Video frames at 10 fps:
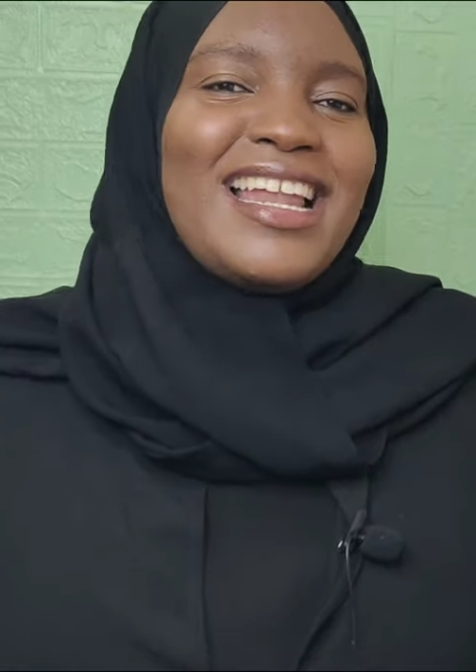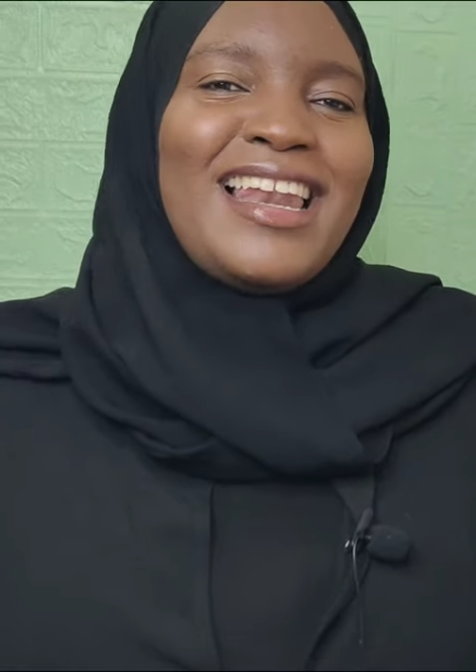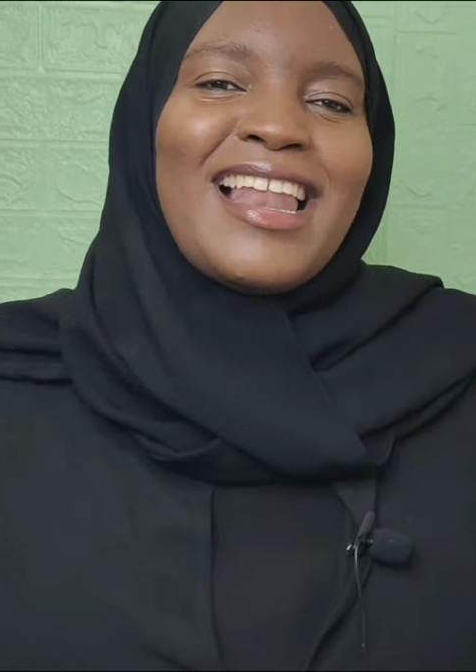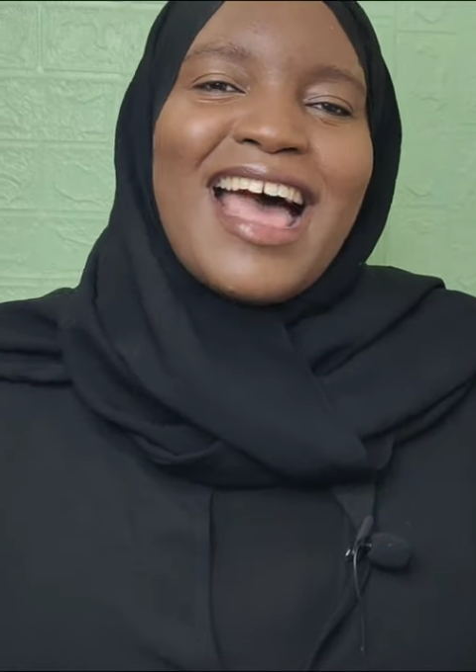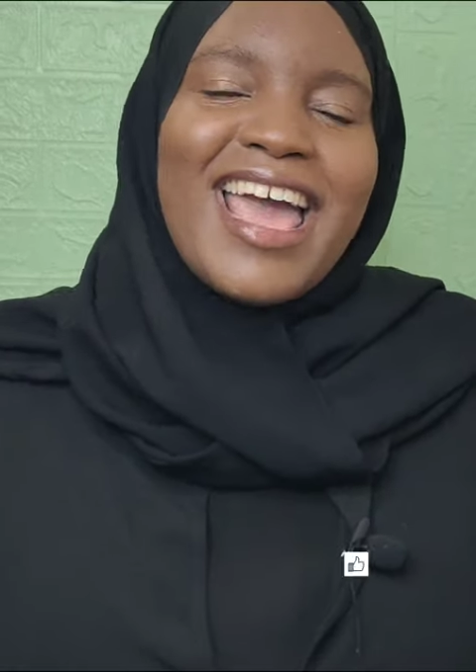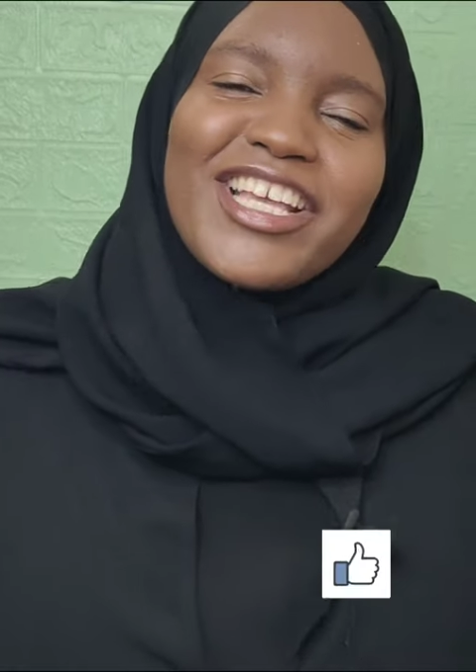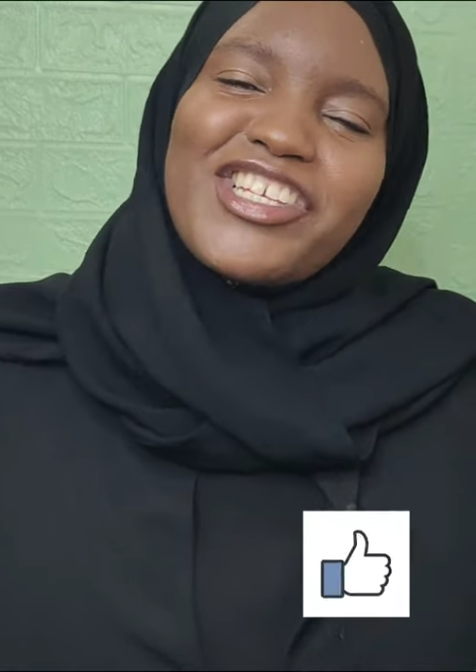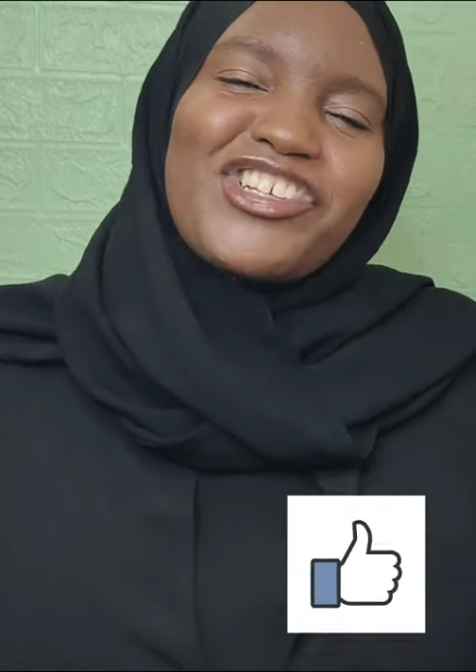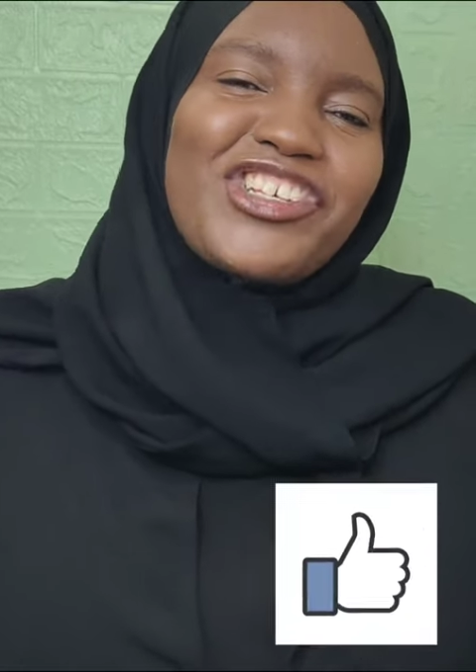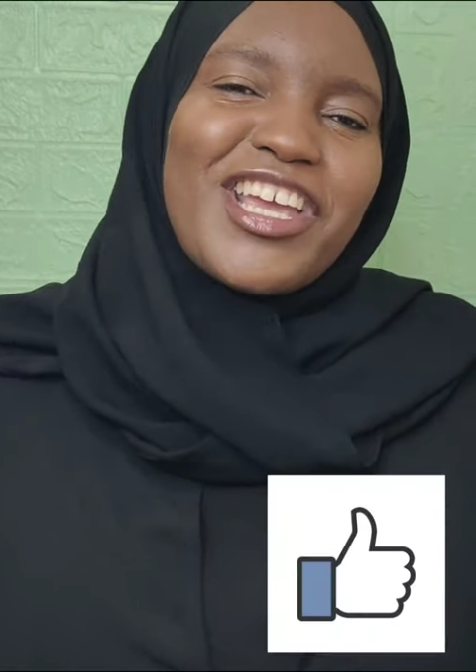like,
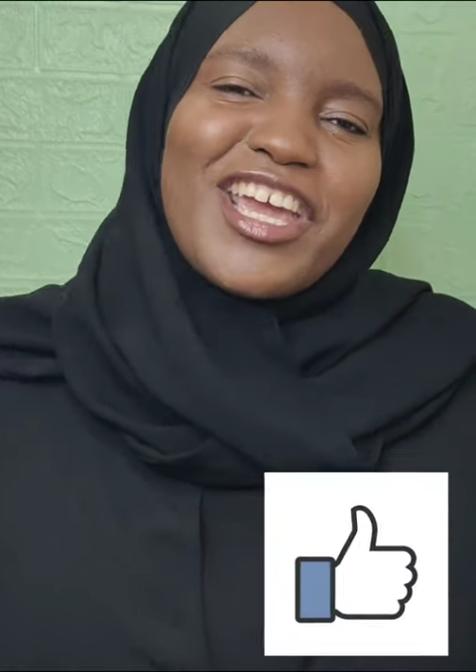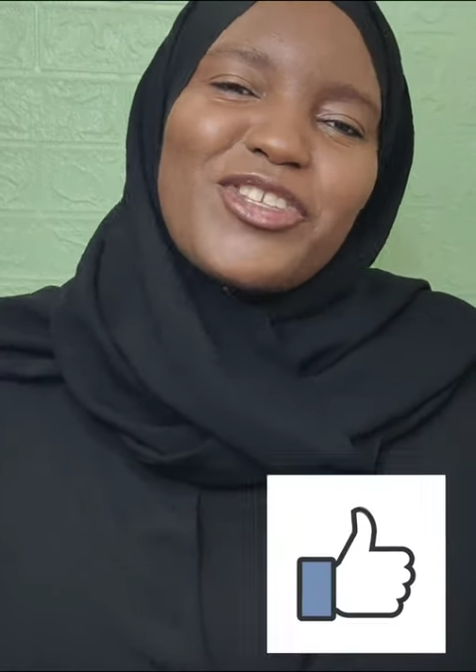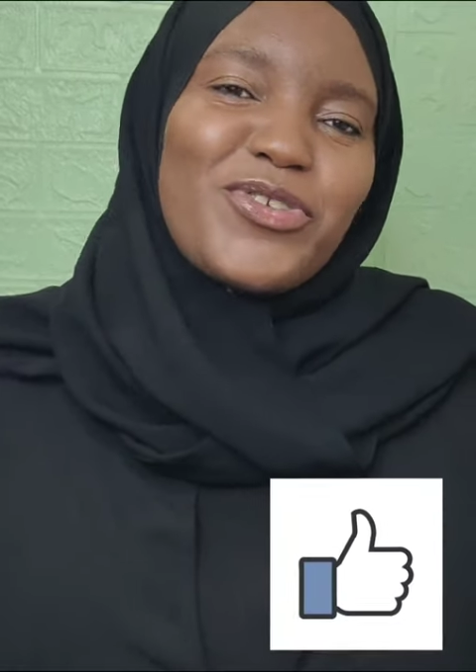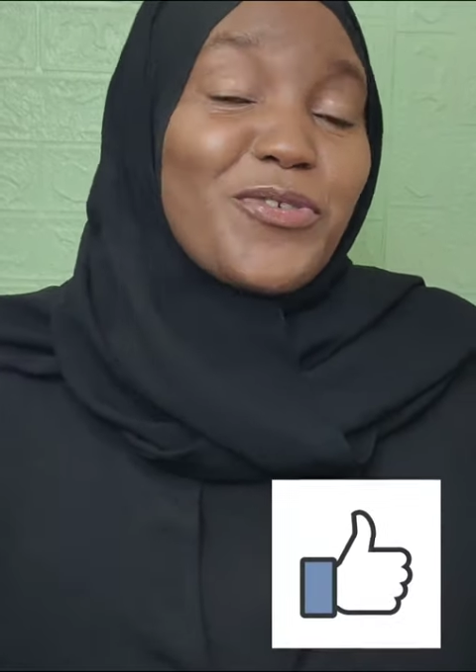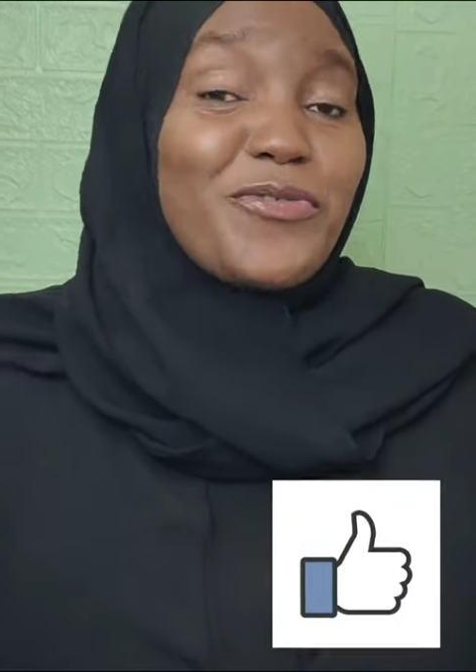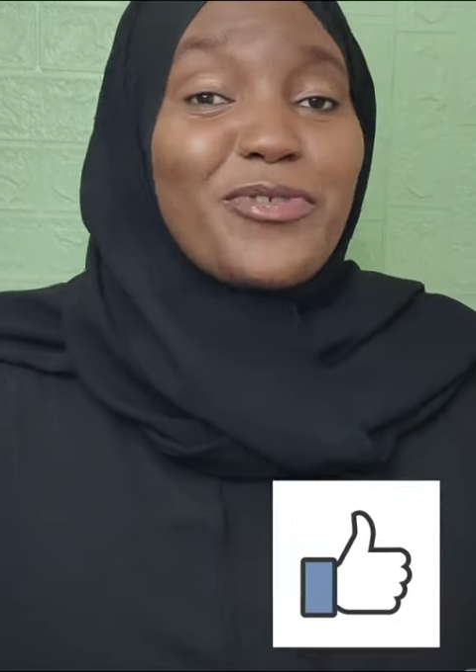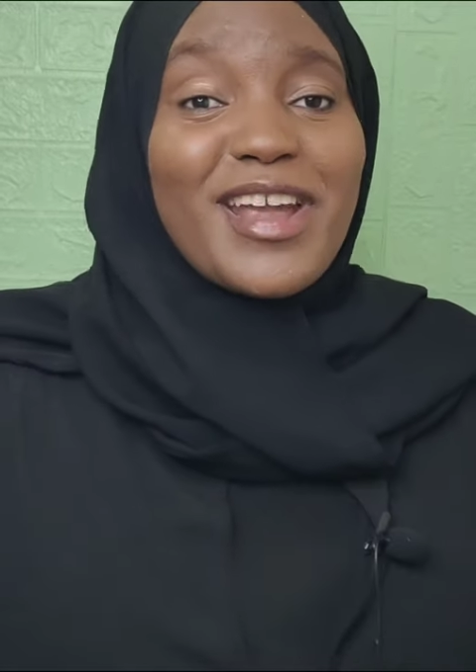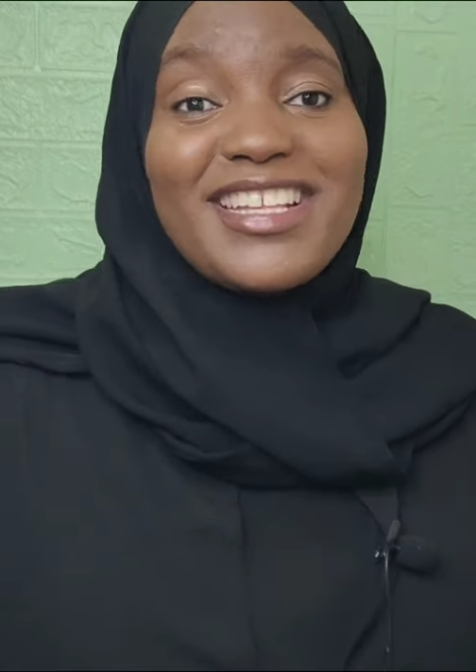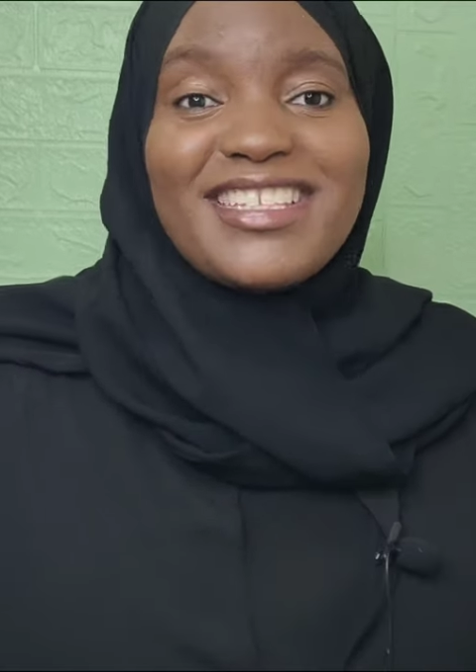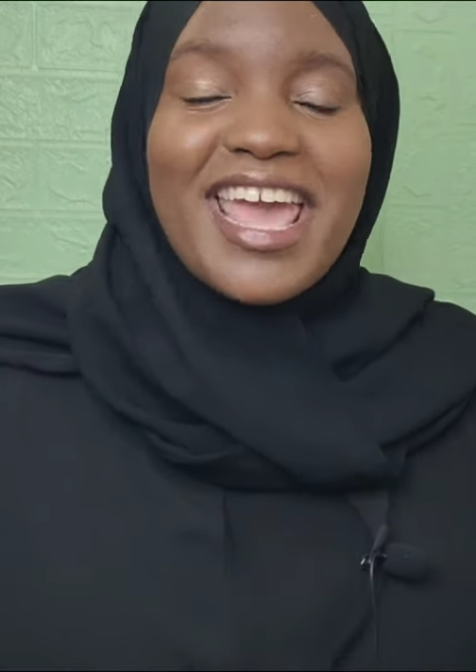share to your
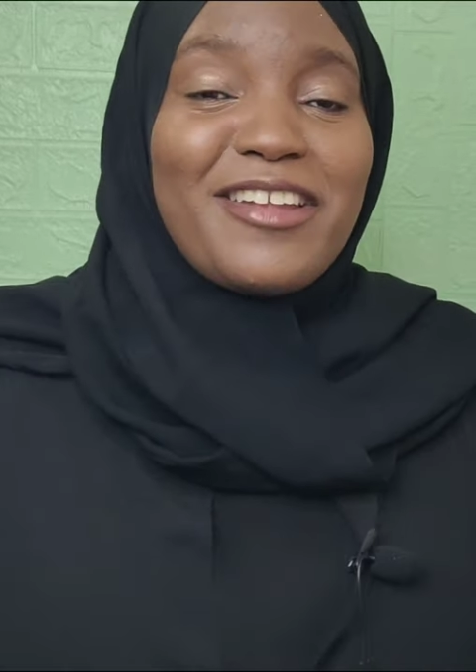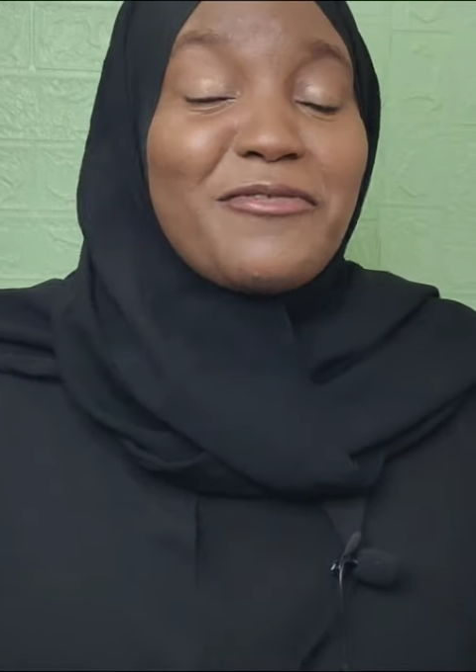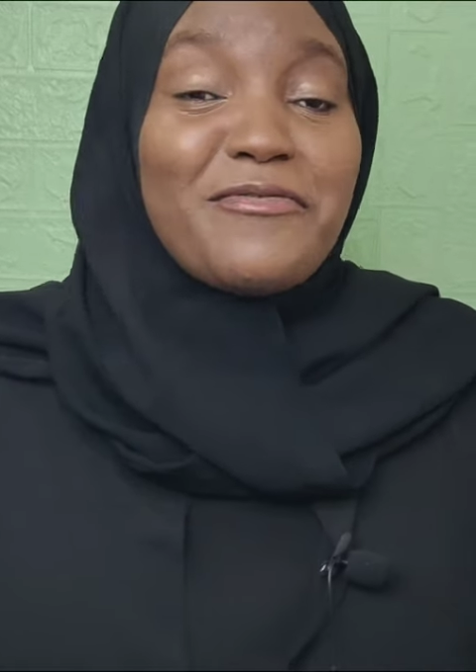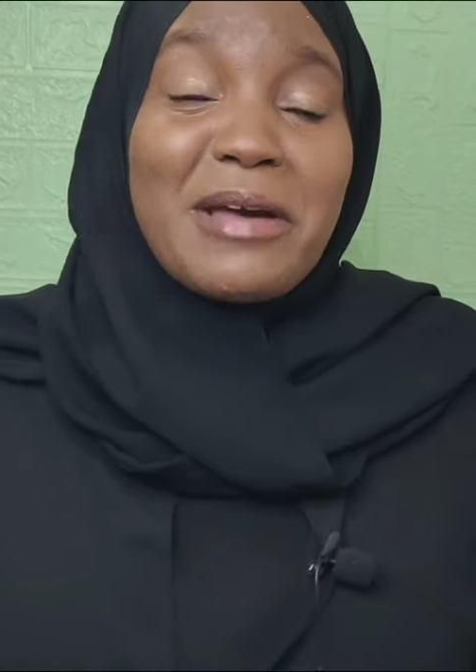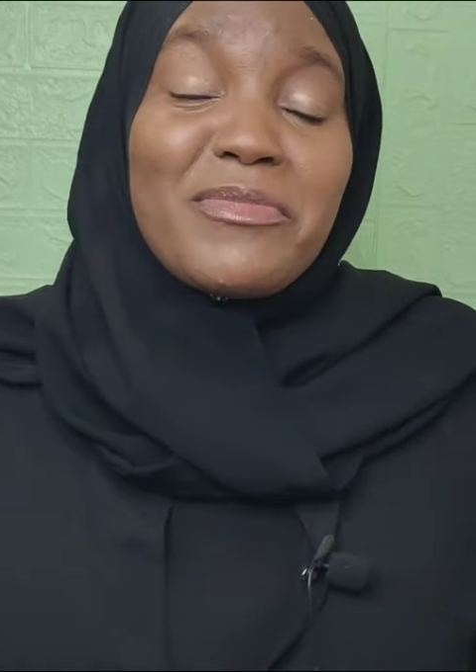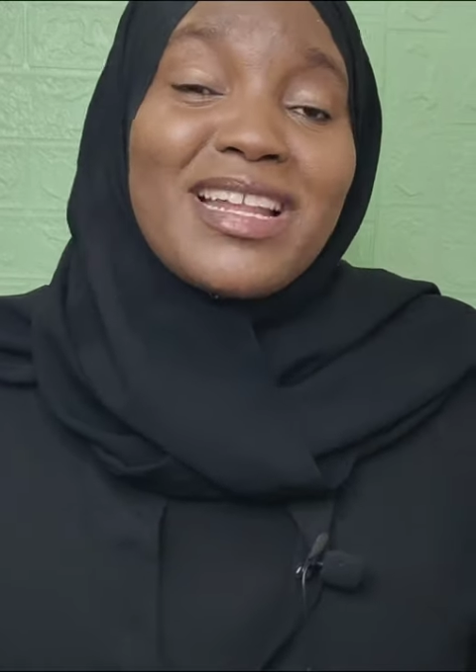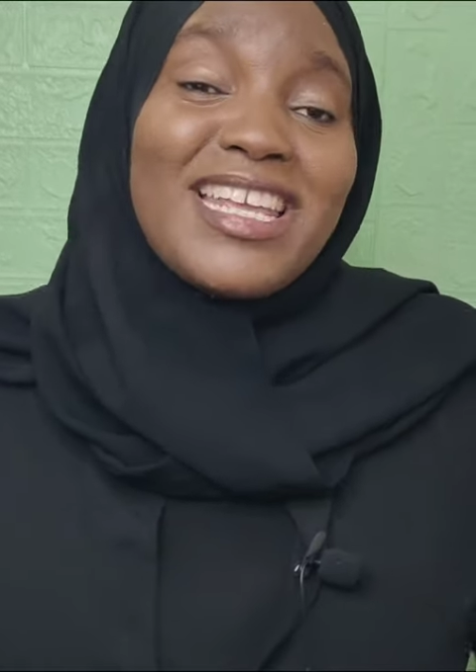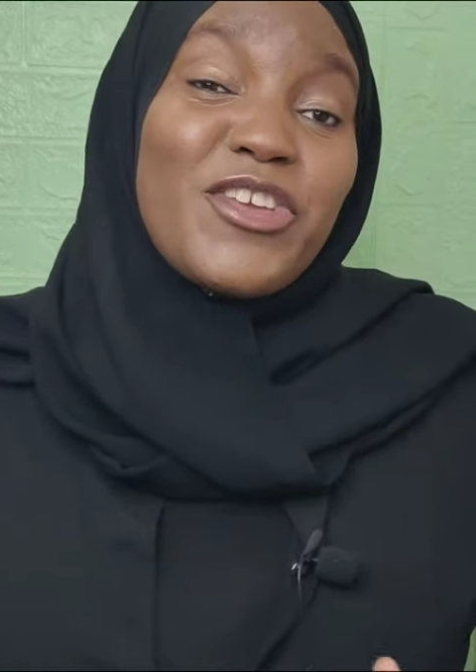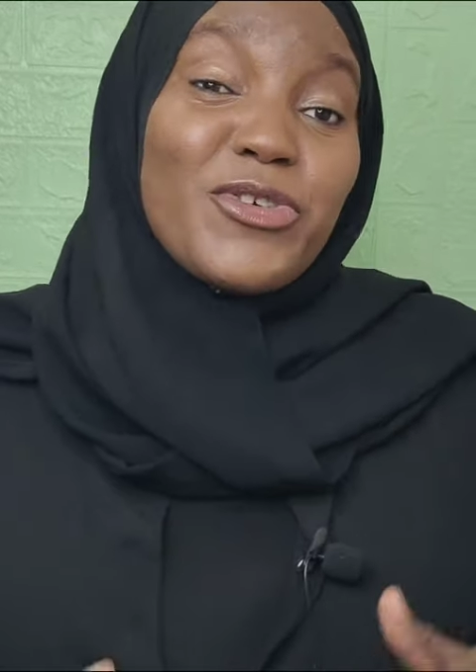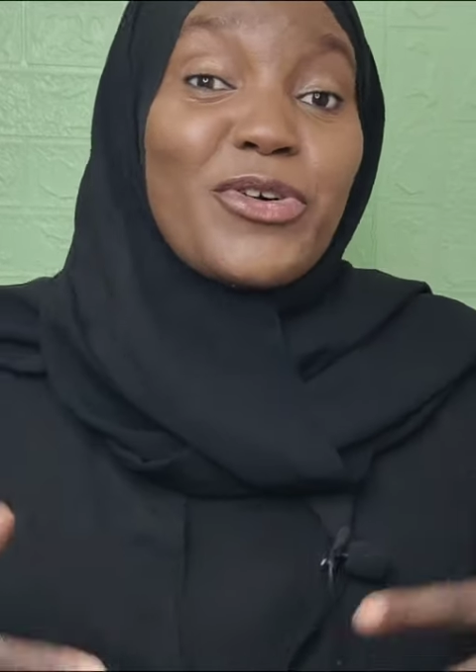friends and
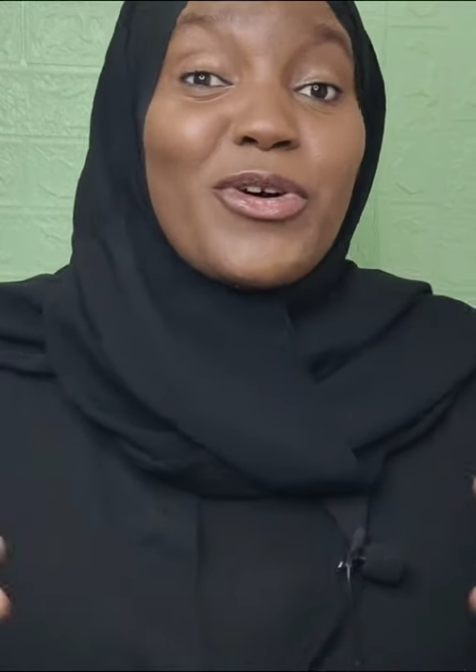family, your